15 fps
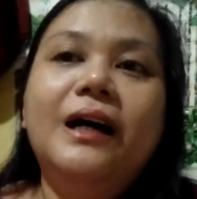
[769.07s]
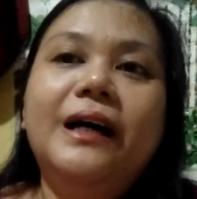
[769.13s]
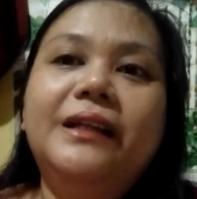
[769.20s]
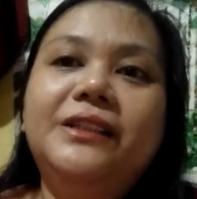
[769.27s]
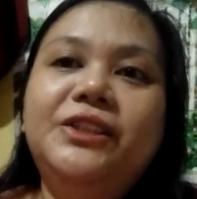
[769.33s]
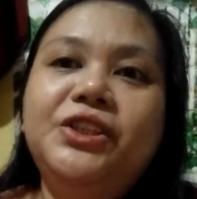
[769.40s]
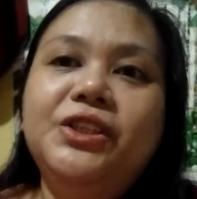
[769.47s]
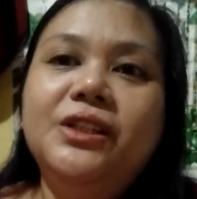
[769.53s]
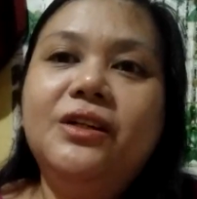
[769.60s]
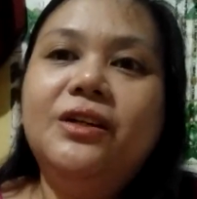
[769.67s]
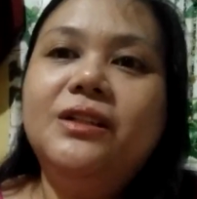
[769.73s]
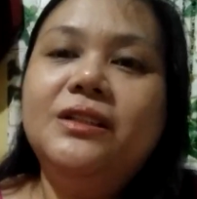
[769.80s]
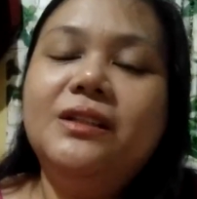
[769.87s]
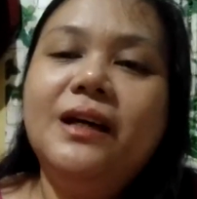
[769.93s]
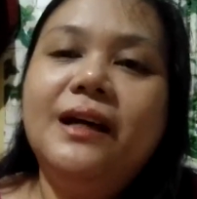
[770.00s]
And she
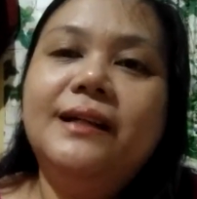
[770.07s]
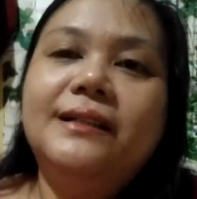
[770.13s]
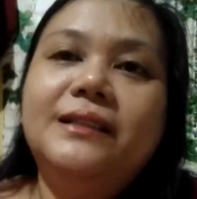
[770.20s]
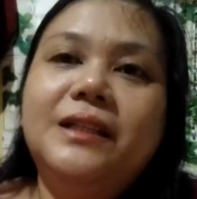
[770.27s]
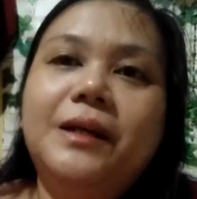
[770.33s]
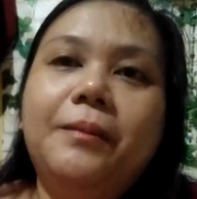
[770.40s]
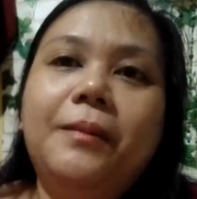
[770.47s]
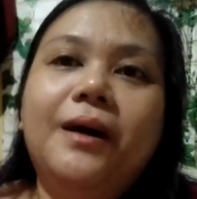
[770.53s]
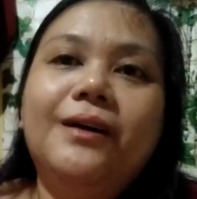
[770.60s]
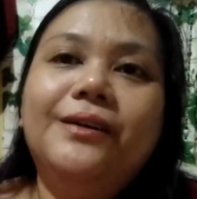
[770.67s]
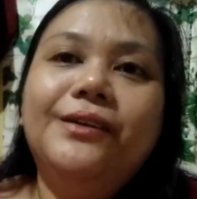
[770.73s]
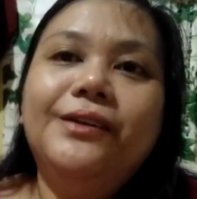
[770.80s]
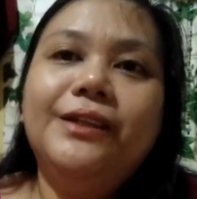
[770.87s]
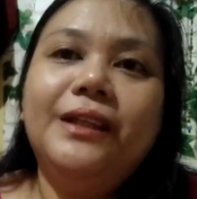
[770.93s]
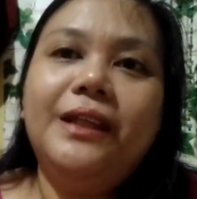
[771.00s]
also has some
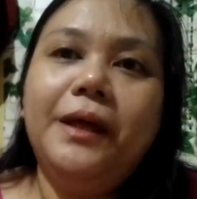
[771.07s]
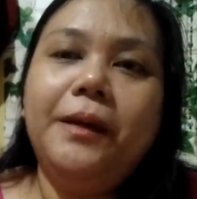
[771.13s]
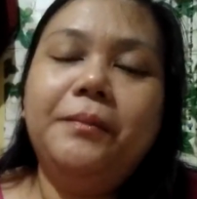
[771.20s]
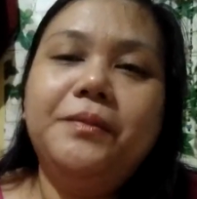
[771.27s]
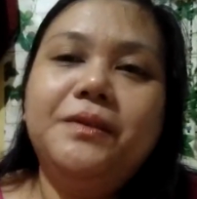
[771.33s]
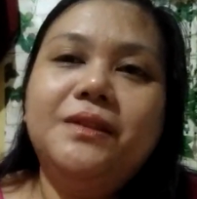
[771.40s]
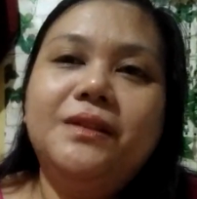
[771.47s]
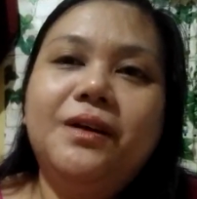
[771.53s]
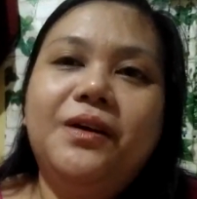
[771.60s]
other tips